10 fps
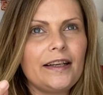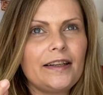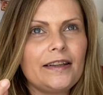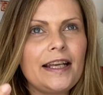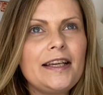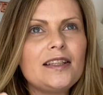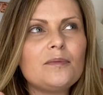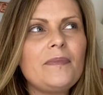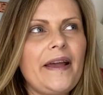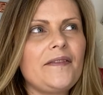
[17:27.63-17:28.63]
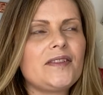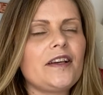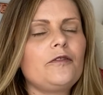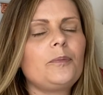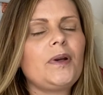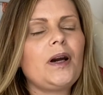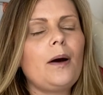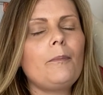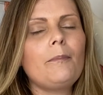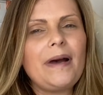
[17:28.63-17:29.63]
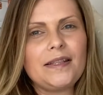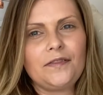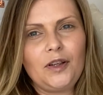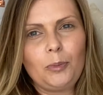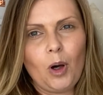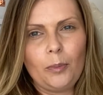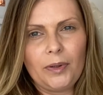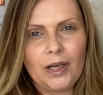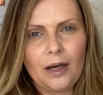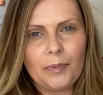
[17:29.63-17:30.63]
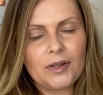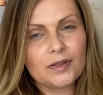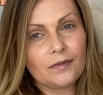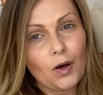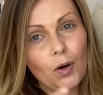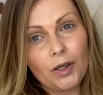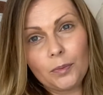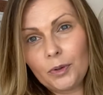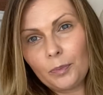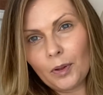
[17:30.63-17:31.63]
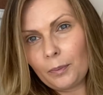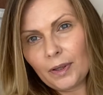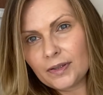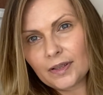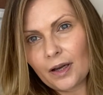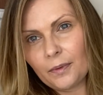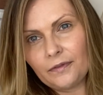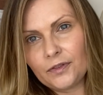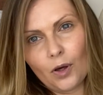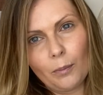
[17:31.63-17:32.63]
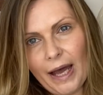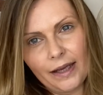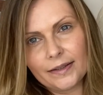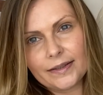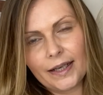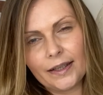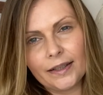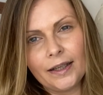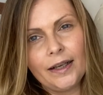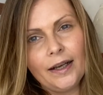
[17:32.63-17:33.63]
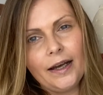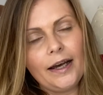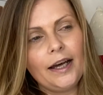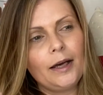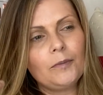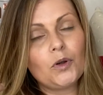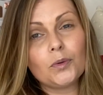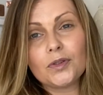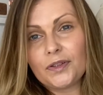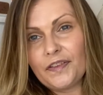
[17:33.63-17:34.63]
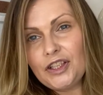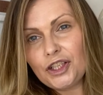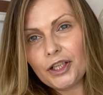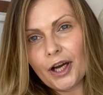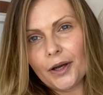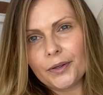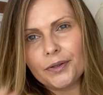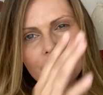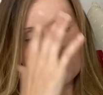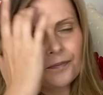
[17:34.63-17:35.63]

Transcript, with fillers: these myths have become massively popular because of the Hollywood blockbuster with Tom Hanks in um, called The Da Vinci Code.